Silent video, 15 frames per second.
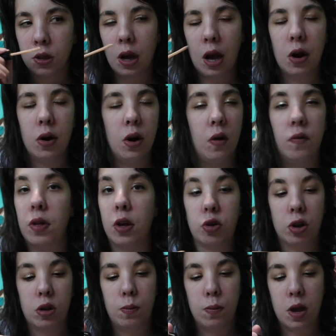I don't know if that's
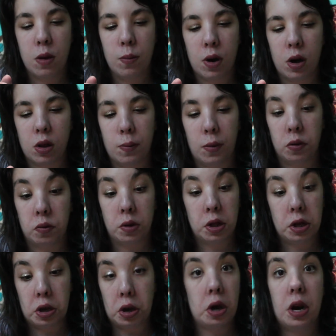just me, but it smells
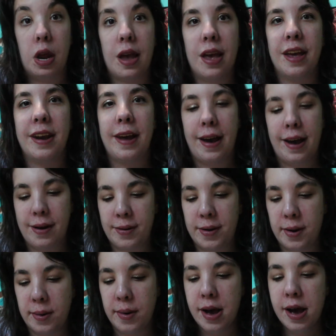really good, and I don't
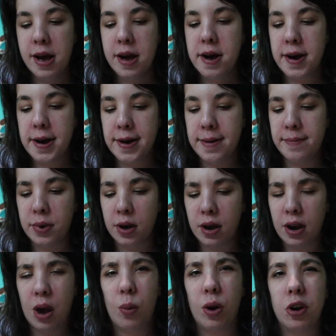know. Um,
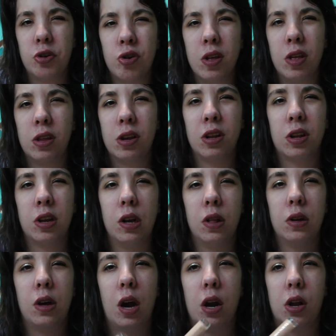but I want to try this
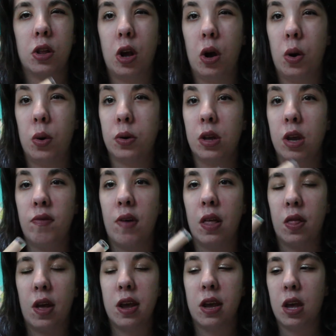concealer on its own, see if I
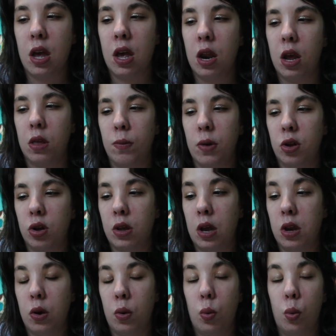like it as much as
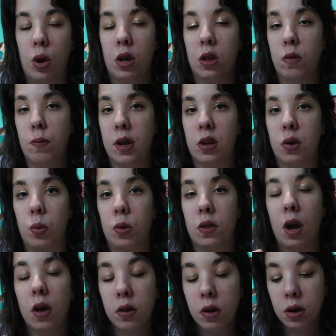I do when it's mixed with
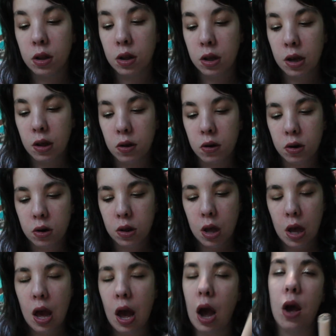other concealers.
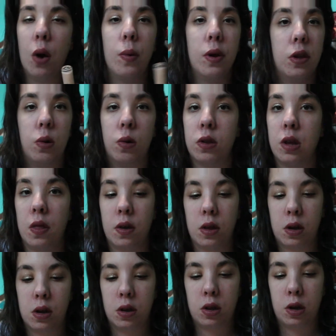I always do set
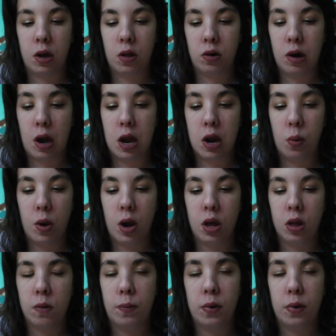this concealer anyways,